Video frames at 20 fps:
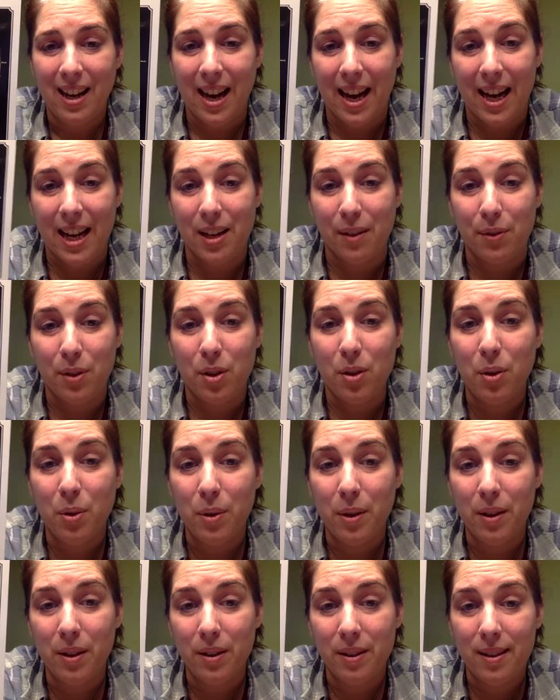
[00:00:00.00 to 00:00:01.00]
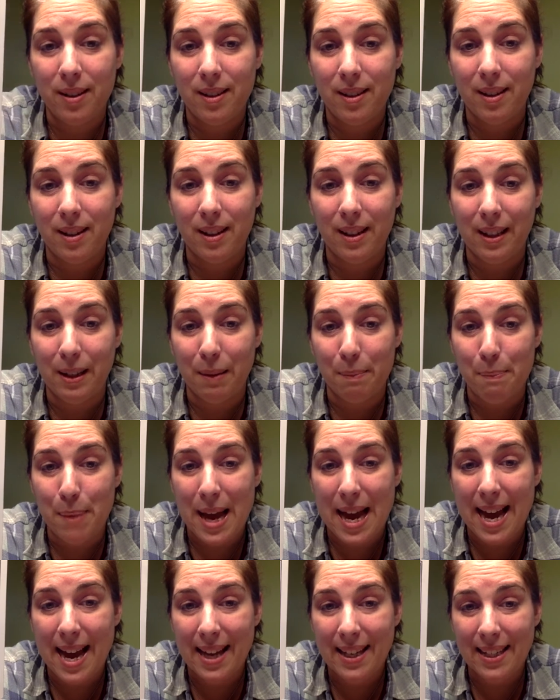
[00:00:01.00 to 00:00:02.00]
Eight of Swords, a little
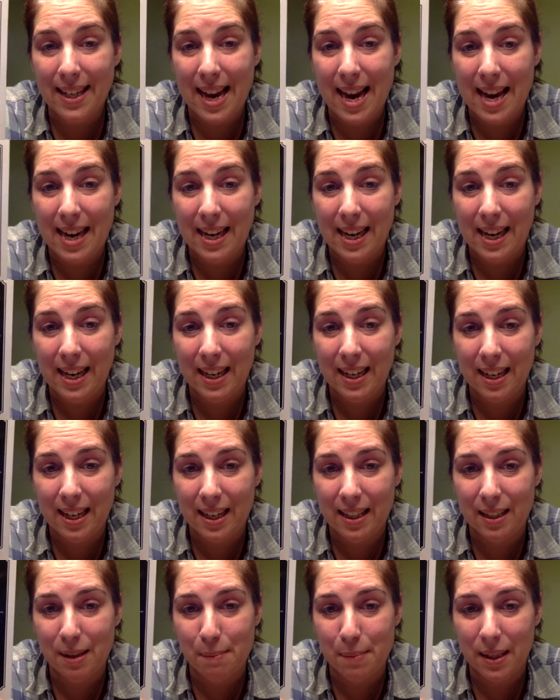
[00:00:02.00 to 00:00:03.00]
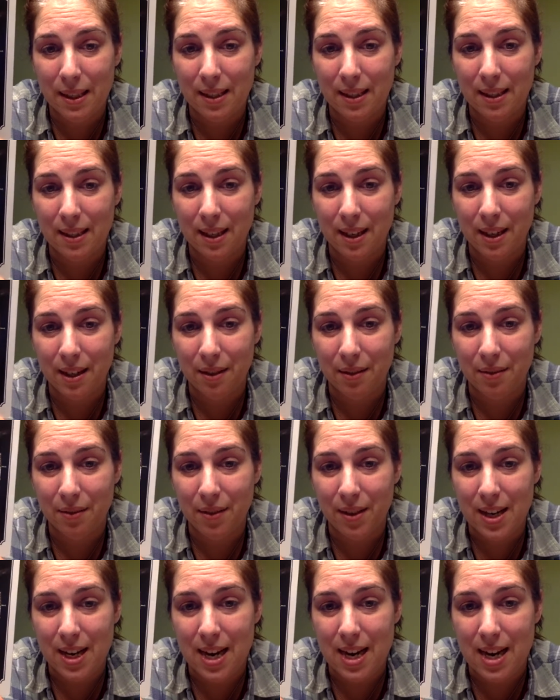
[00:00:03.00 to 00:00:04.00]
bat hanging in the midst of
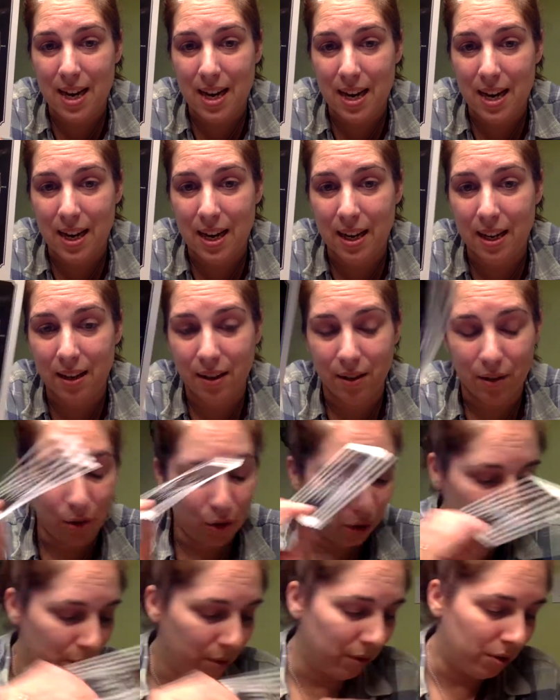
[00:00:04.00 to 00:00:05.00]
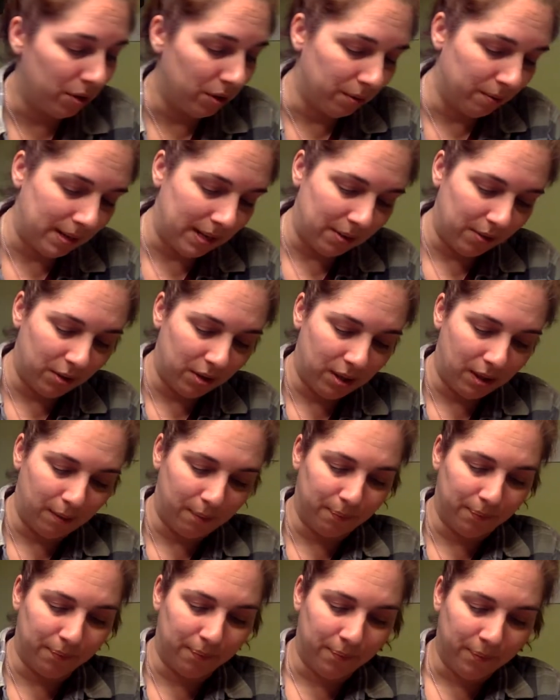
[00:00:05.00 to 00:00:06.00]
the swords around
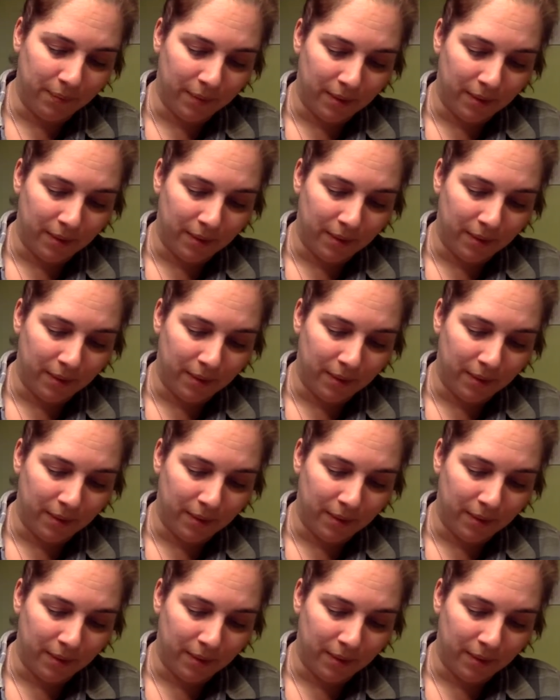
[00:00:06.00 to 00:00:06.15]
him.